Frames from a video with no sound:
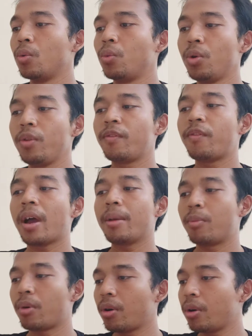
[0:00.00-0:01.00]
wood
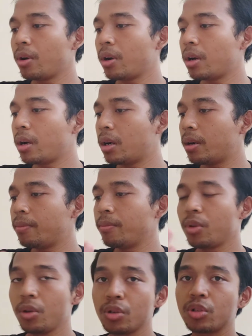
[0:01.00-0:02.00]
fiber
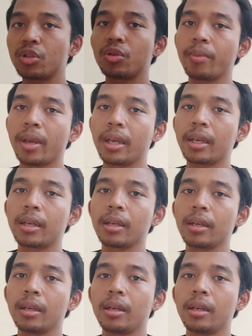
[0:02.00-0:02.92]
used to make